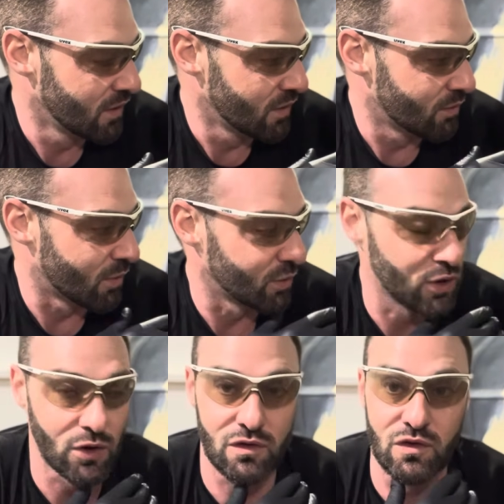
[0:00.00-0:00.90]
what we
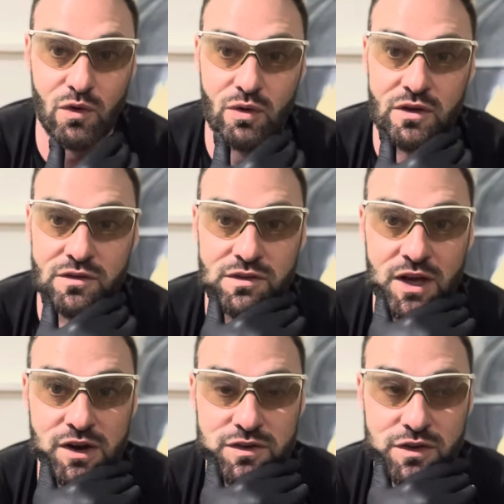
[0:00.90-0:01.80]
could do is
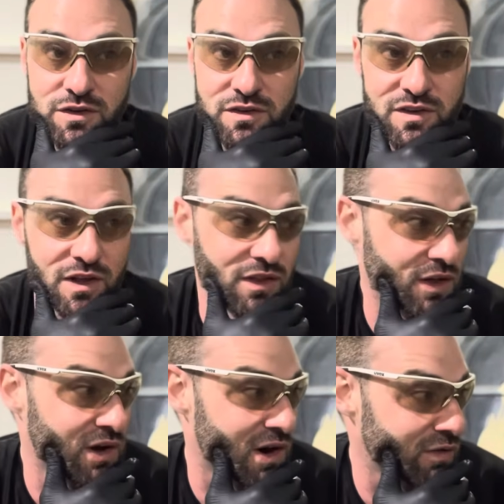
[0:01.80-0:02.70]
actually just take the
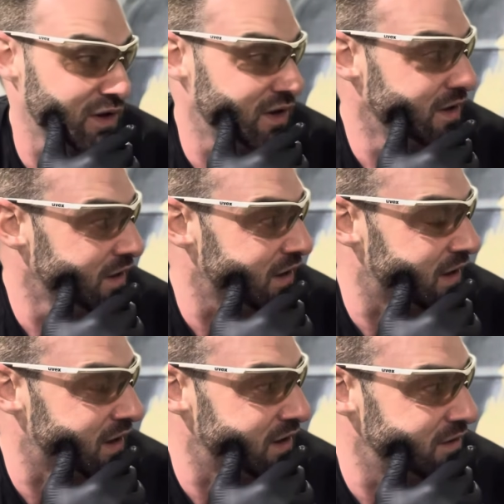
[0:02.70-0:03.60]
car in
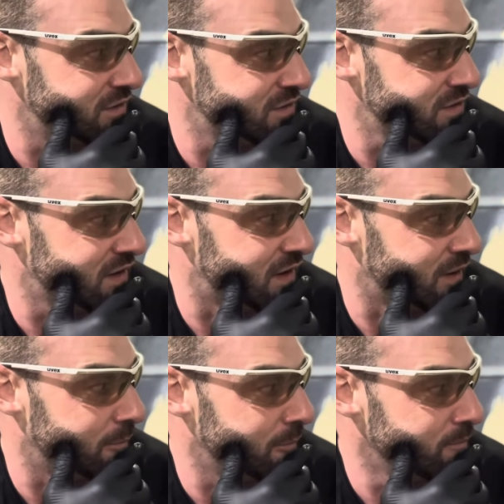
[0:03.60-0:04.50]
and
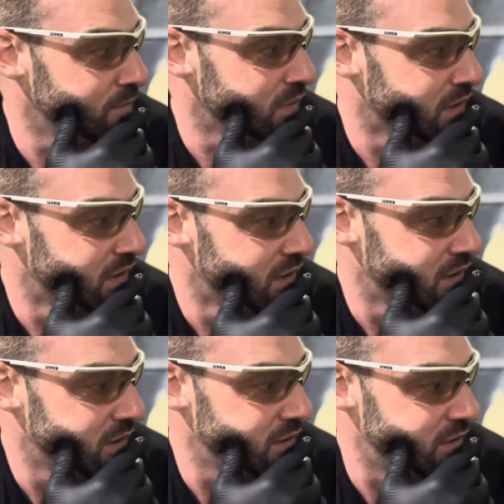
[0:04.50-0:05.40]

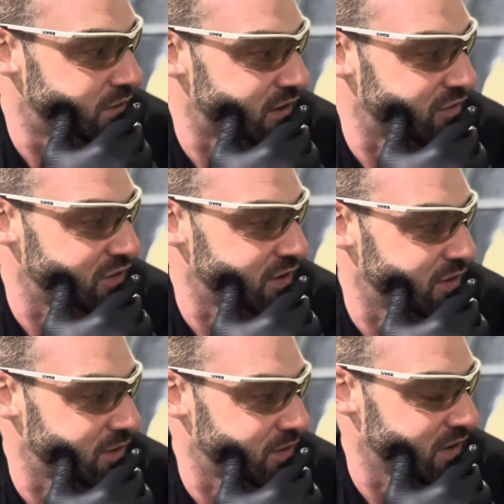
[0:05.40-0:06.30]
have
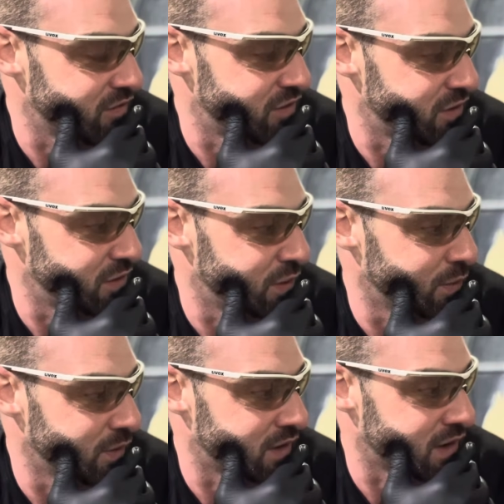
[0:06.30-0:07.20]
another
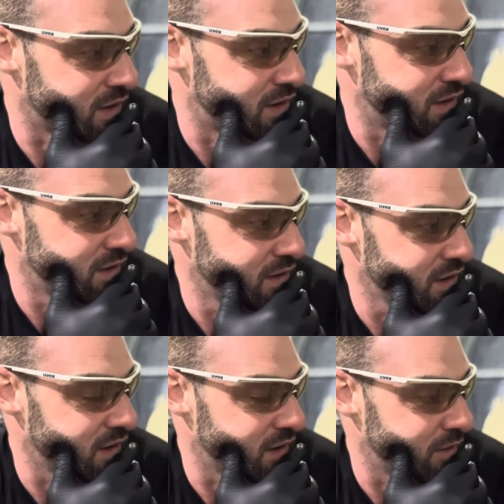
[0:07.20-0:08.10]
go at getting
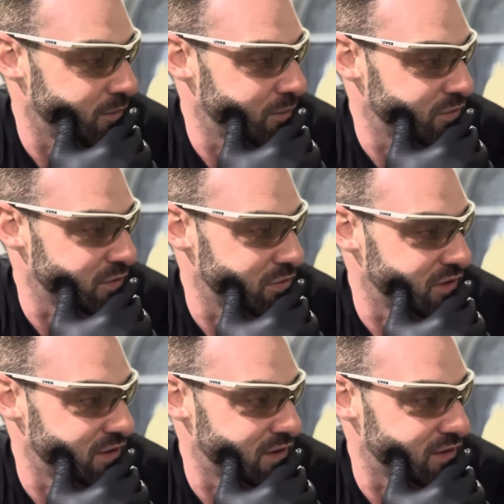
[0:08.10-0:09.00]

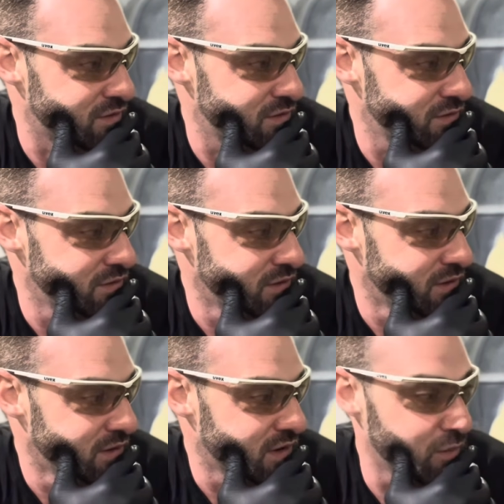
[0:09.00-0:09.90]
something that's
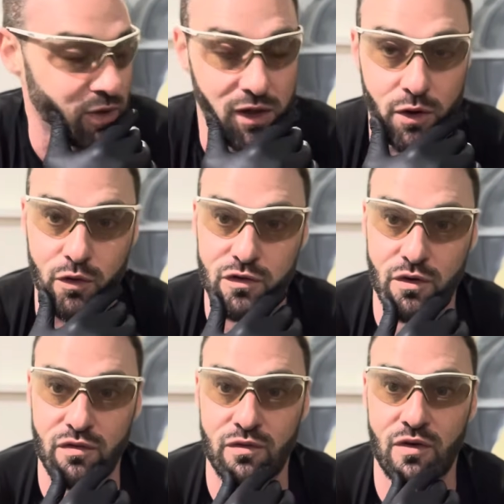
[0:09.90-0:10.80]
a bit closer
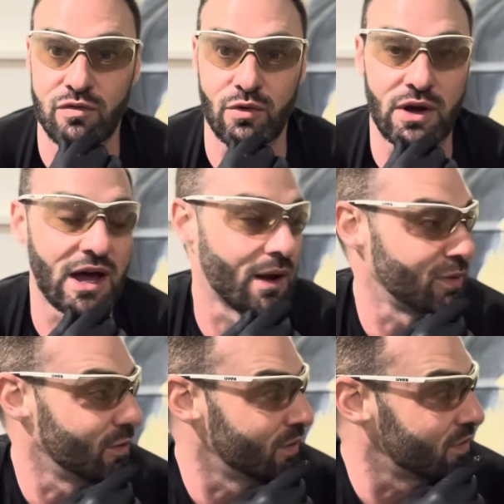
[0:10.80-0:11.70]
if we're not
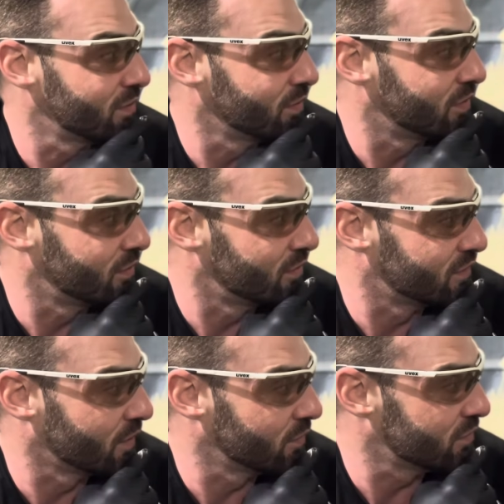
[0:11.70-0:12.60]
happy with the
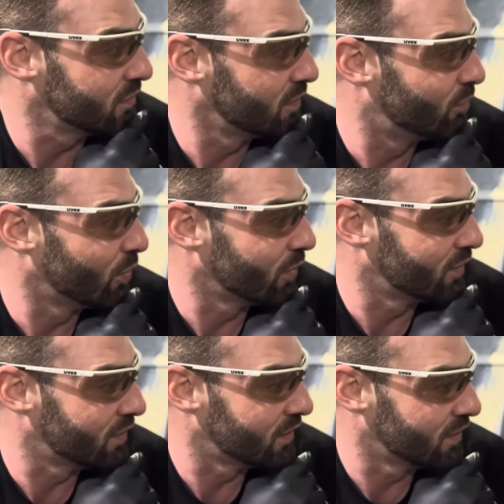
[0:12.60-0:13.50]
results. It's really
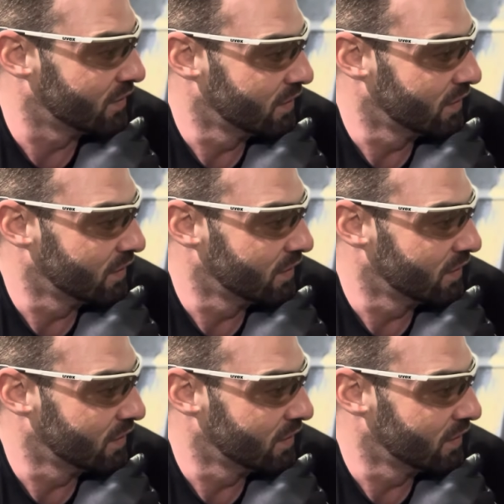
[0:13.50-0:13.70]
important that